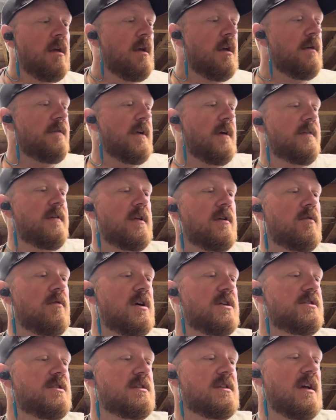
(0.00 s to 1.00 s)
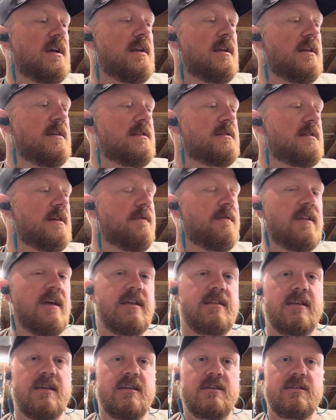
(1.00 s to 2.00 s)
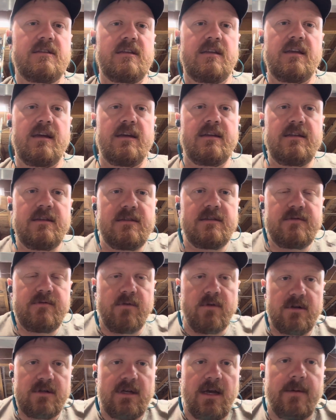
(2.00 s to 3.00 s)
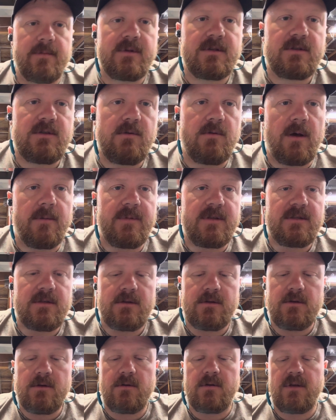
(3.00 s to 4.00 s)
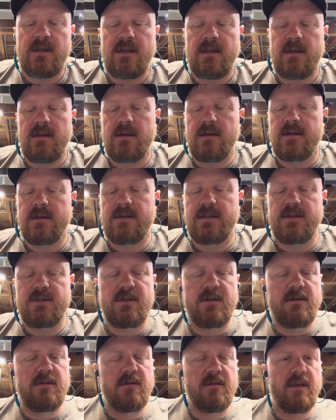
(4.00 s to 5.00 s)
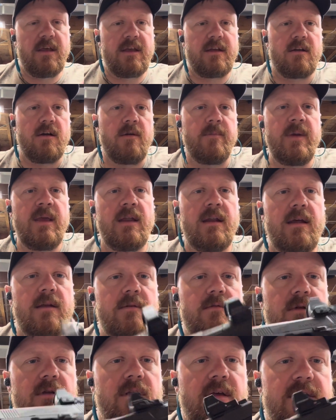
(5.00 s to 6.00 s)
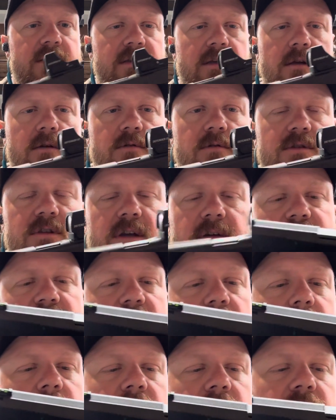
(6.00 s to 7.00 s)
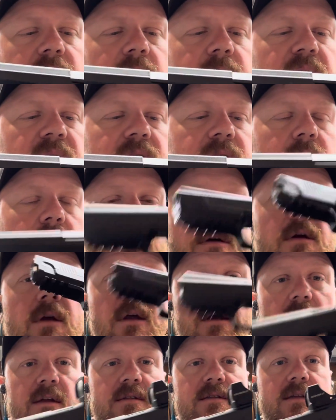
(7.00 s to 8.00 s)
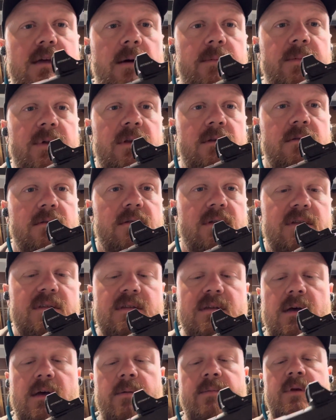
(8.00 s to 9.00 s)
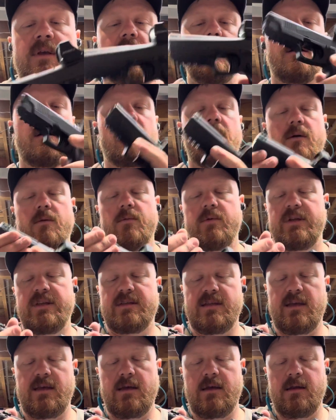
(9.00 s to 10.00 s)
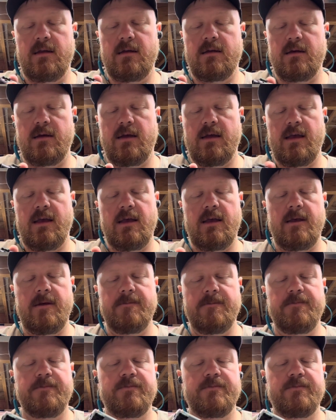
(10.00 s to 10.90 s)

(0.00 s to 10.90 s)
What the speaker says: If you have any questions on any stuff like this, any ideas for topics you want me to do in addition, you're like, oh man, I'd really like to hear what you have to say about that pistol. It's coming. It's coming. We did a